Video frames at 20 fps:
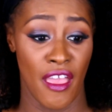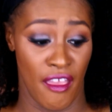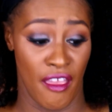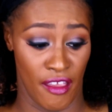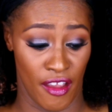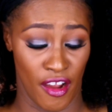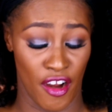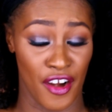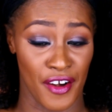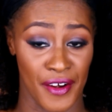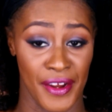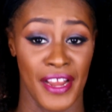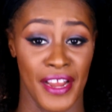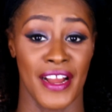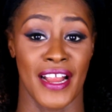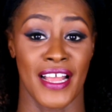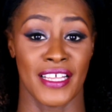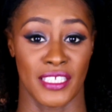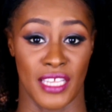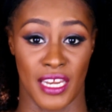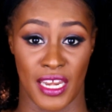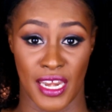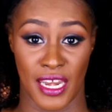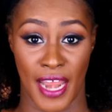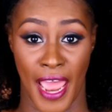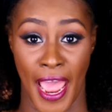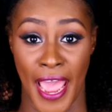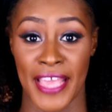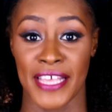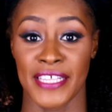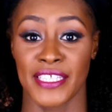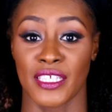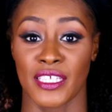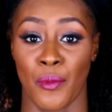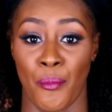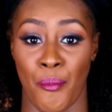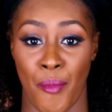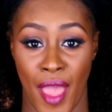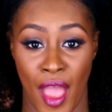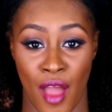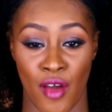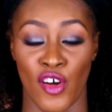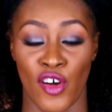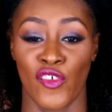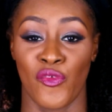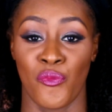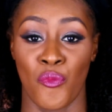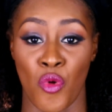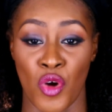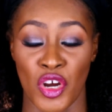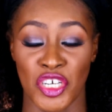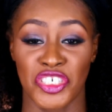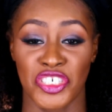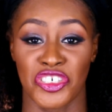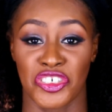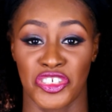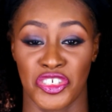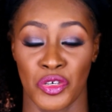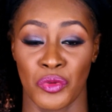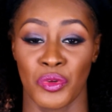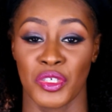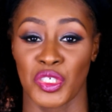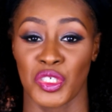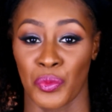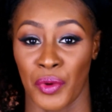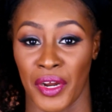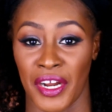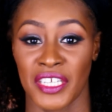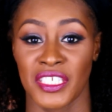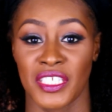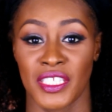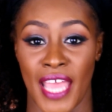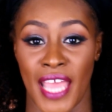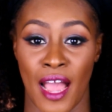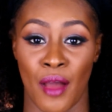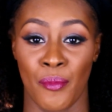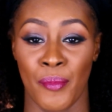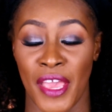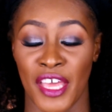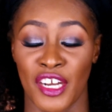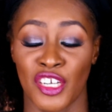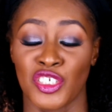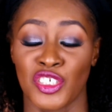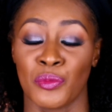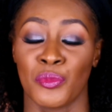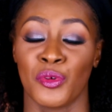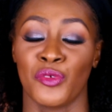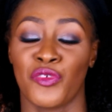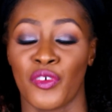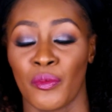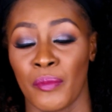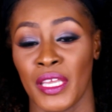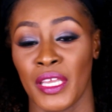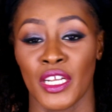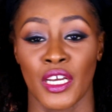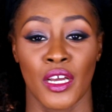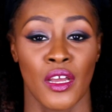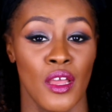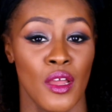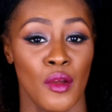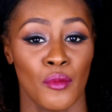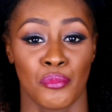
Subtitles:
And her hair has a nice amount of moisture to it to where it's now manageable for me to